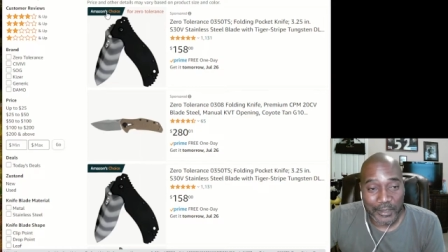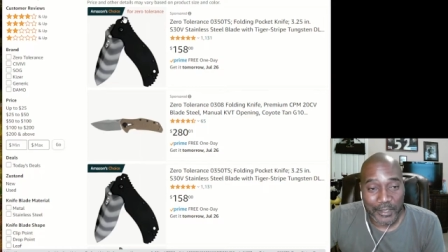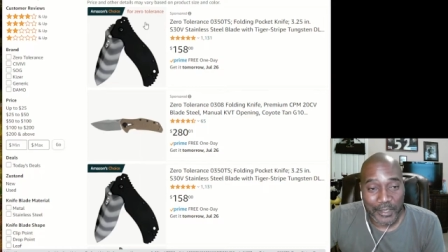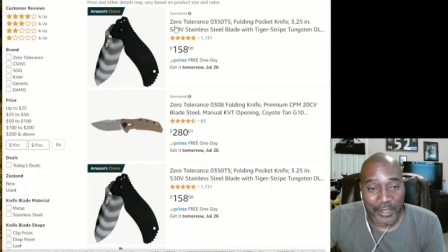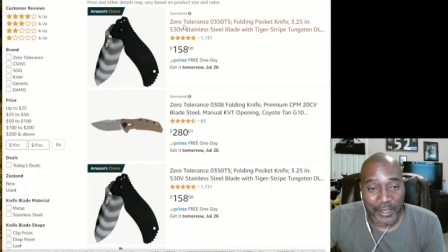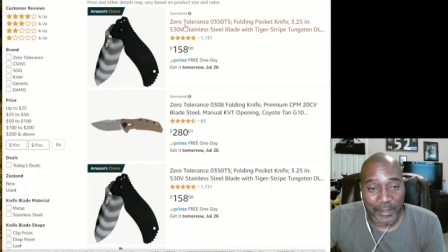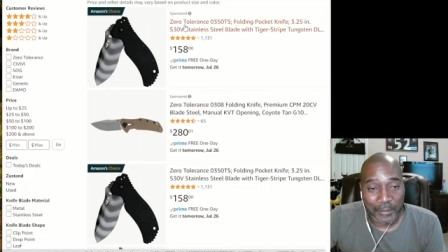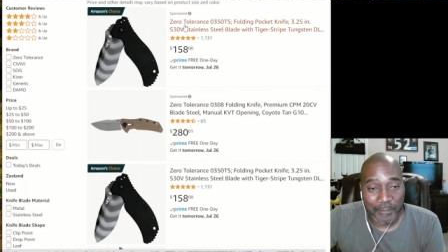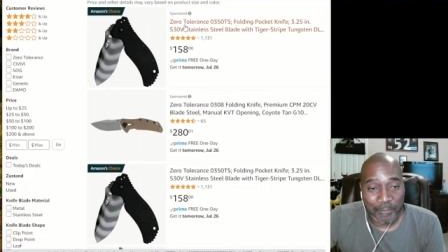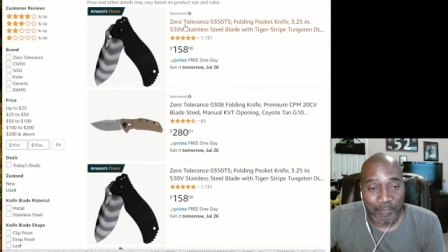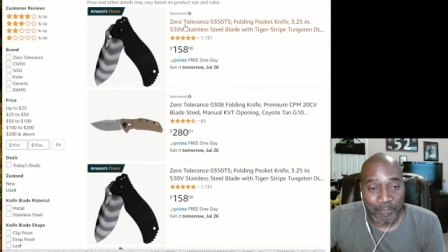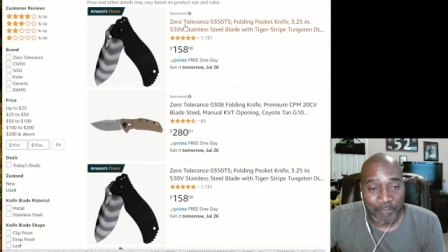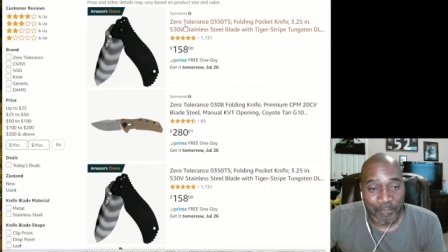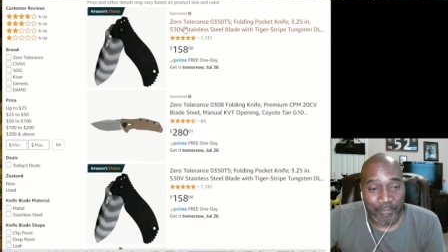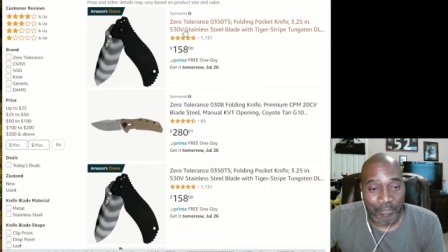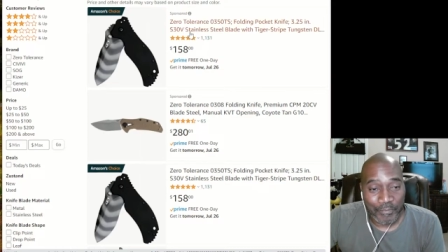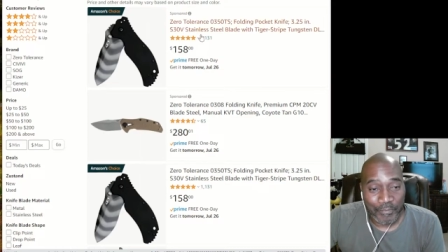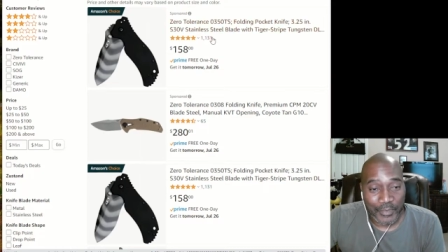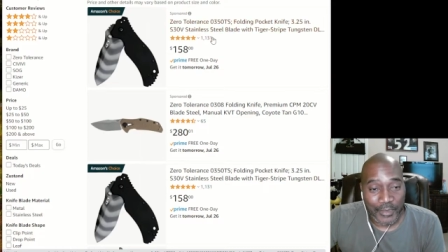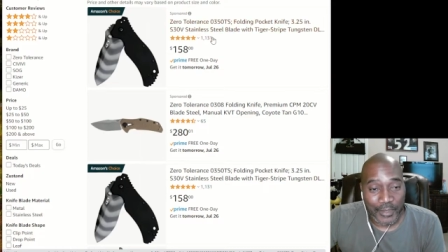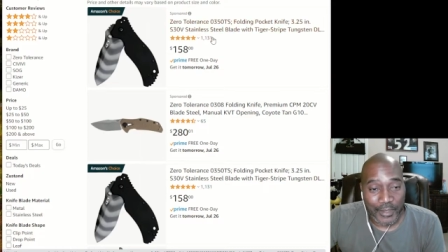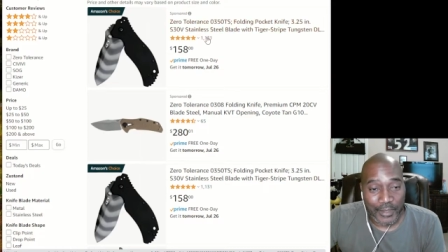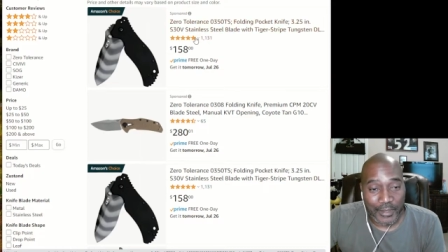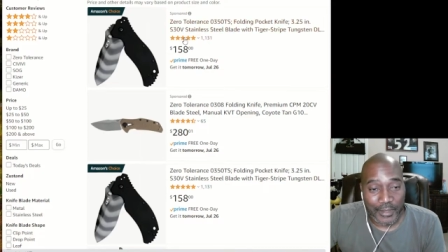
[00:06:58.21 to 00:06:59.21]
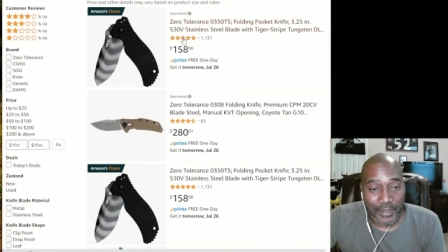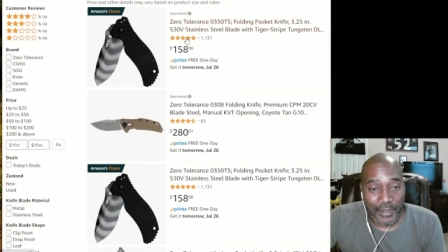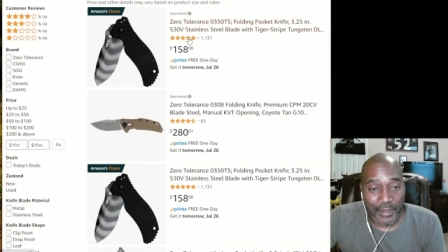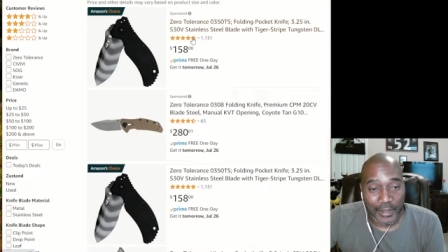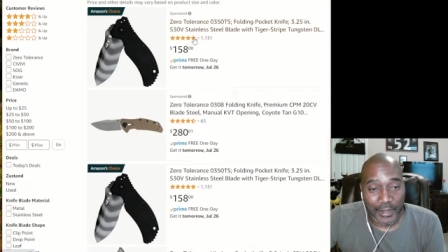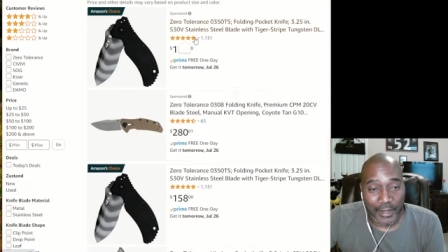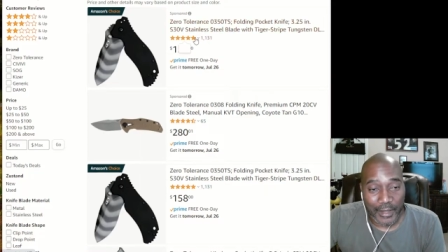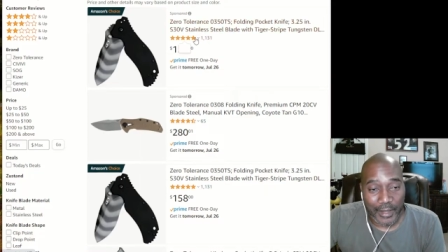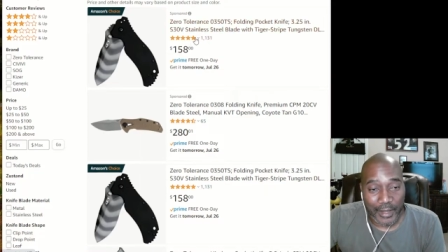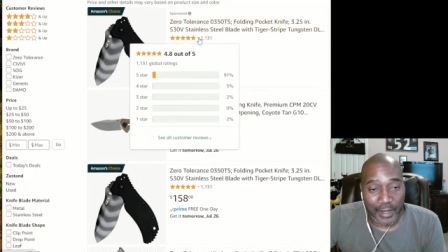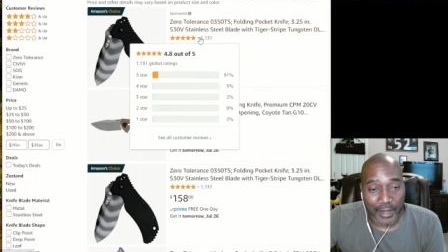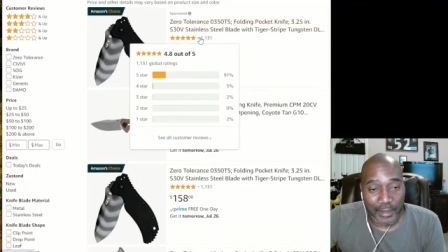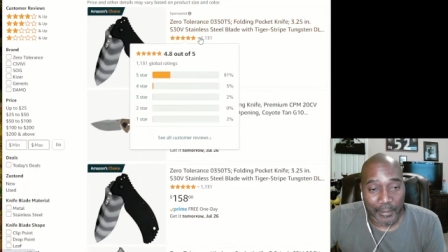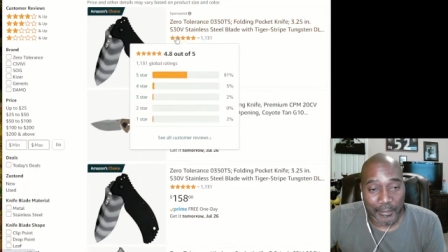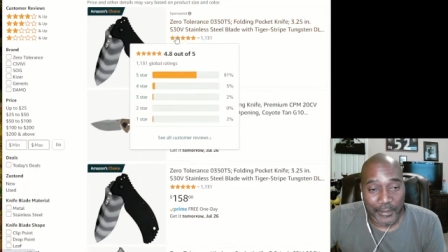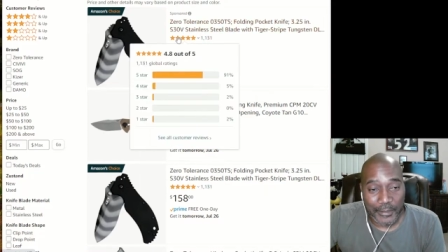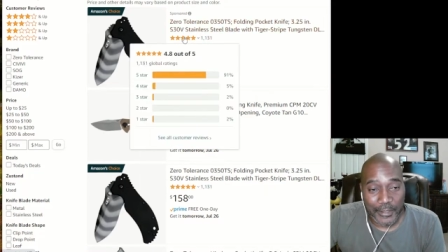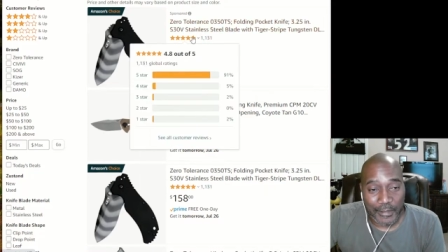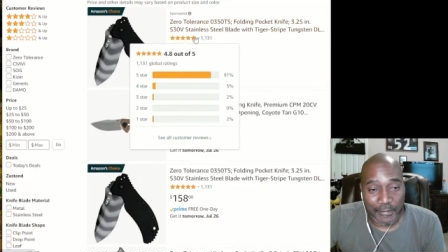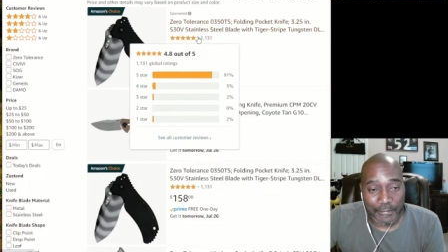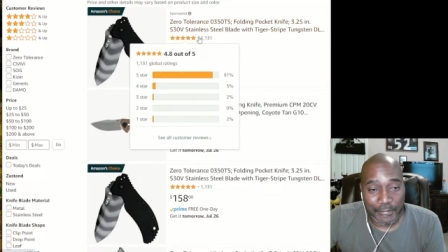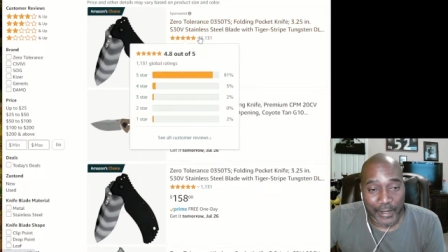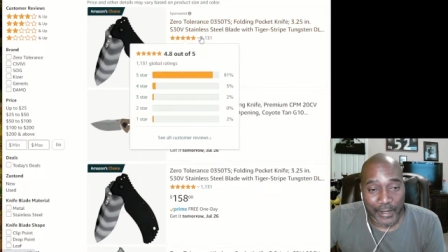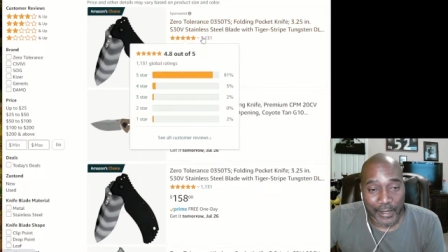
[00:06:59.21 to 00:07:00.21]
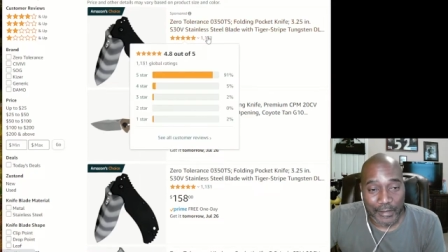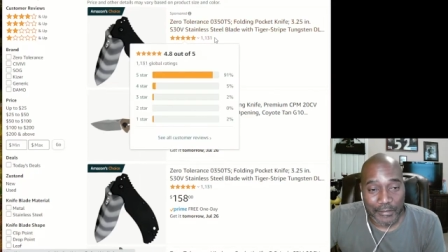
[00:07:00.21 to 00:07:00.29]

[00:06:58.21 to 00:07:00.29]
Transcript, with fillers: that. It's got 5